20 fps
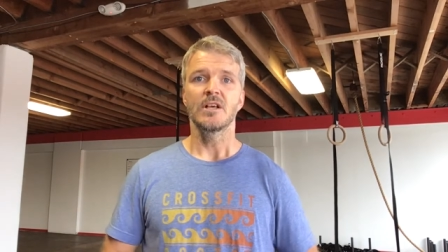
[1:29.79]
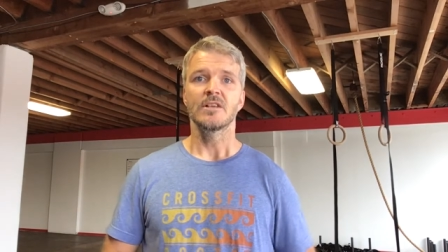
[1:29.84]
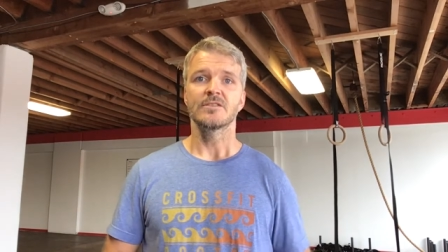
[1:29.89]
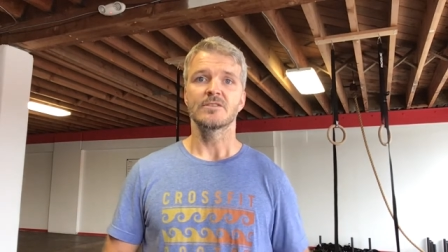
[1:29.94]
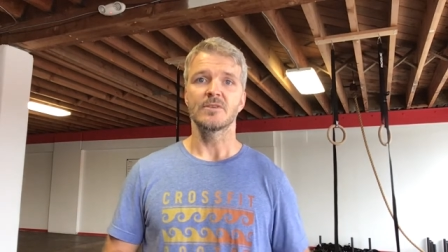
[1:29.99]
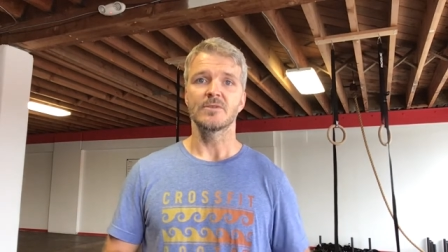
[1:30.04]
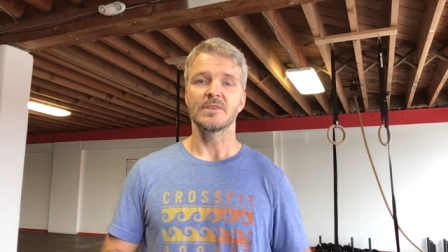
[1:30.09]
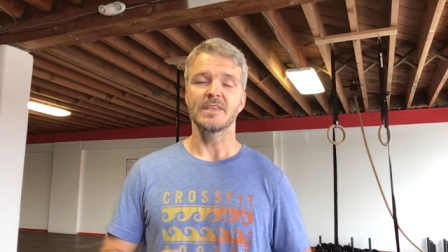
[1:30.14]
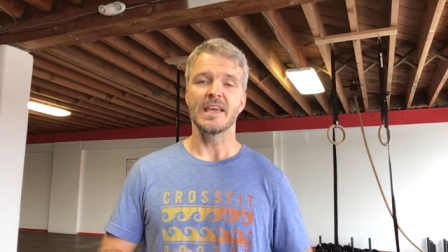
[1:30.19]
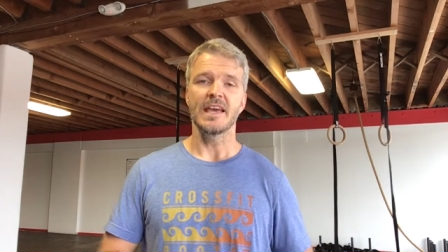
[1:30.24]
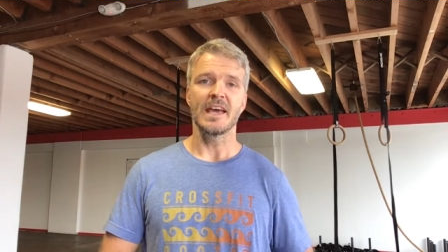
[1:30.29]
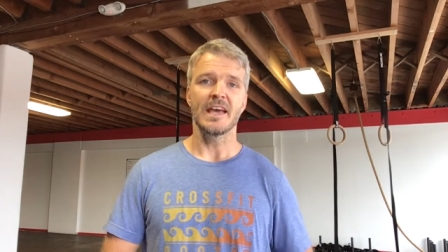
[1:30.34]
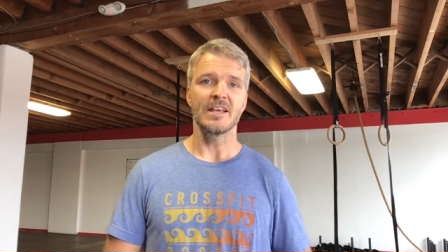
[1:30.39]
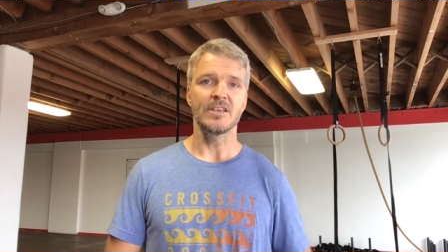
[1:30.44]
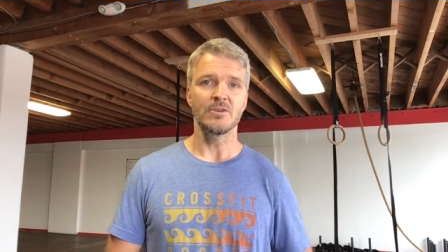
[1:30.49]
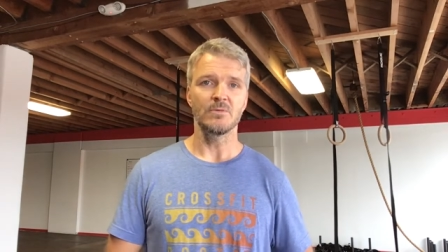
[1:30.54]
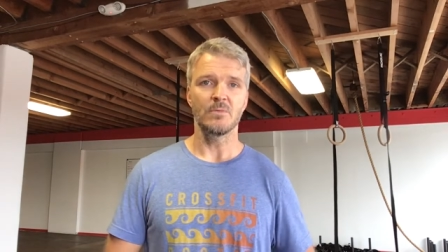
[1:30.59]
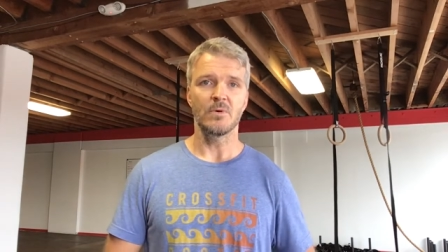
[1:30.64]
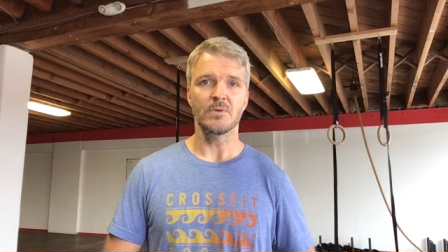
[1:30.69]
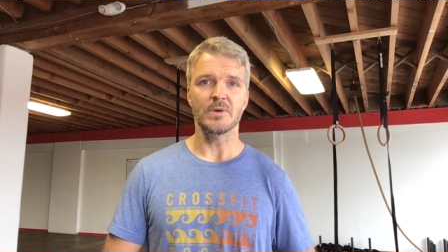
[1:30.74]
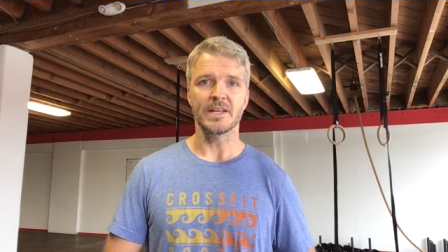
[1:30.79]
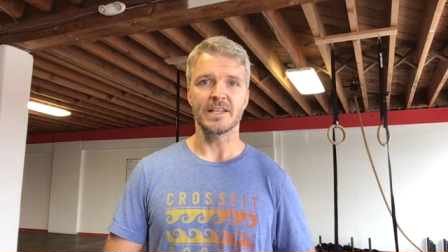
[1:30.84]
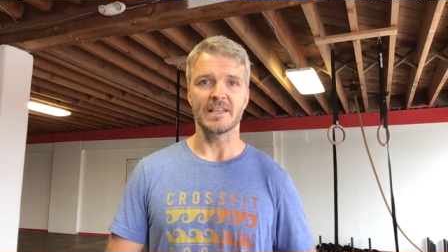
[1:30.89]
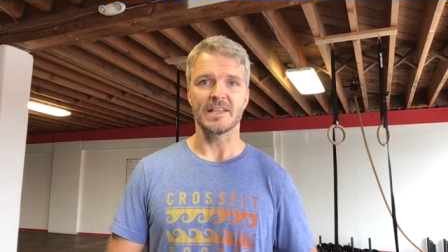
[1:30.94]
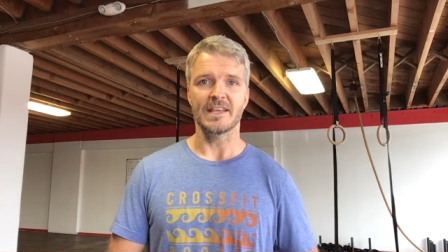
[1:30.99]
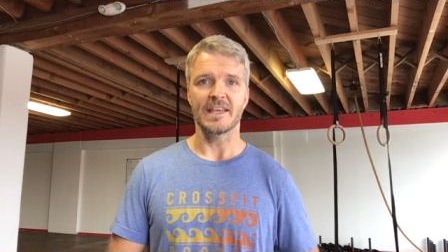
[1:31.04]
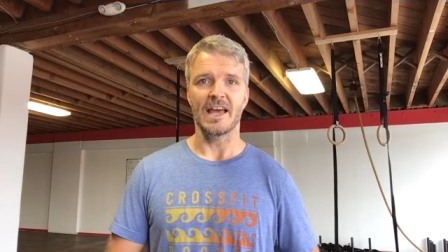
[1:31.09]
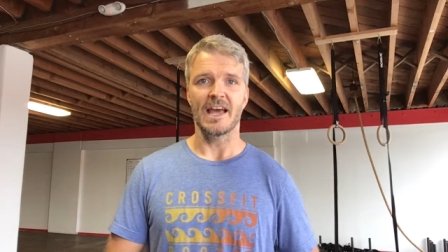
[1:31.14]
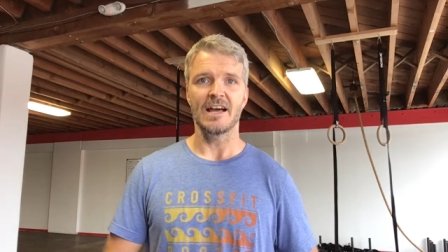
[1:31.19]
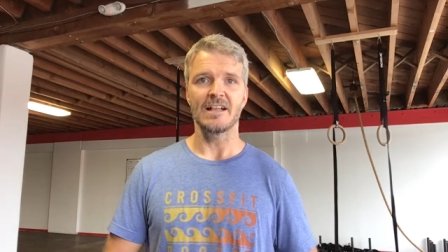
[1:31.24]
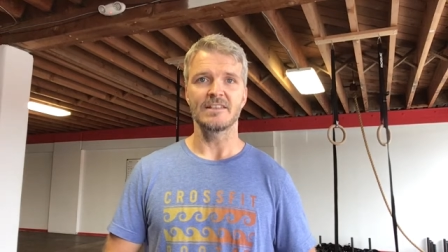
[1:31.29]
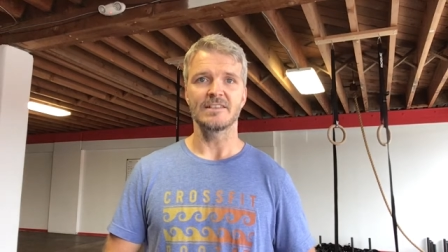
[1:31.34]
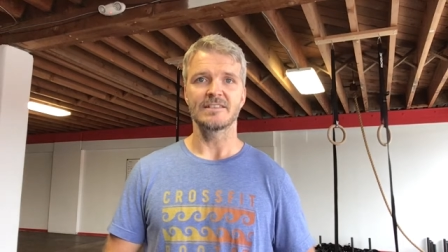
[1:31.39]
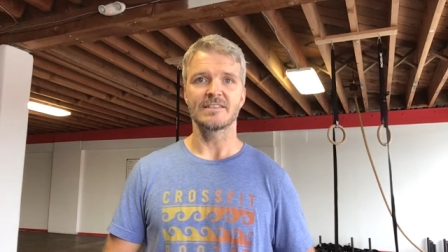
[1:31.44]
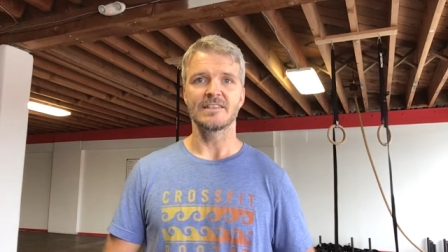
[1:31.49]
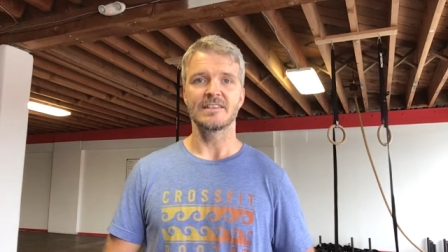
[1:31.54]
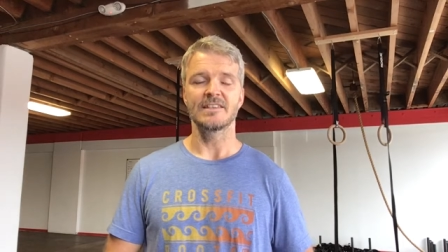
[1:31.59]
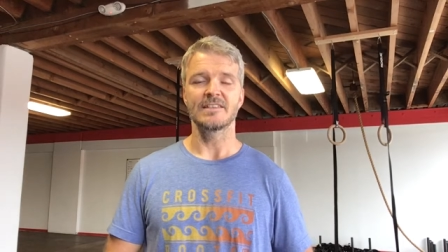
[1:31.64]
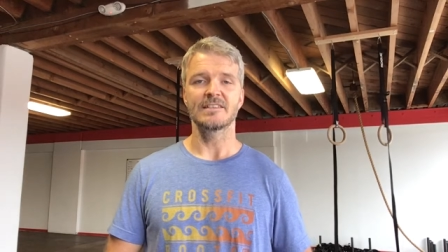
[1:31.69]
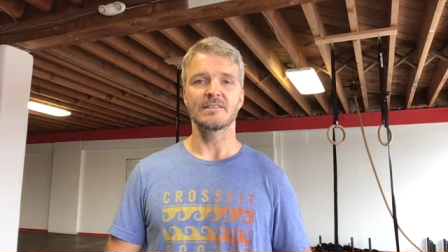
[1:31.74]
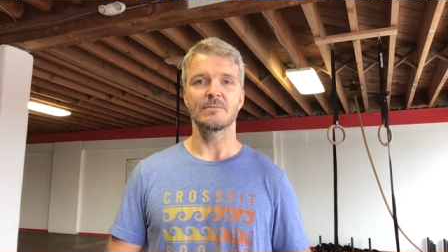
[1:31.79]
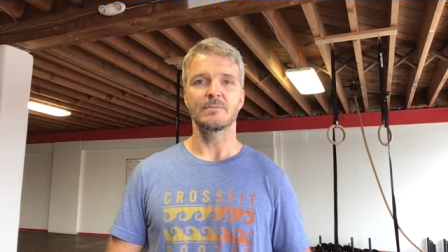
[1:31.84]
So yeah, you won't get the calluses,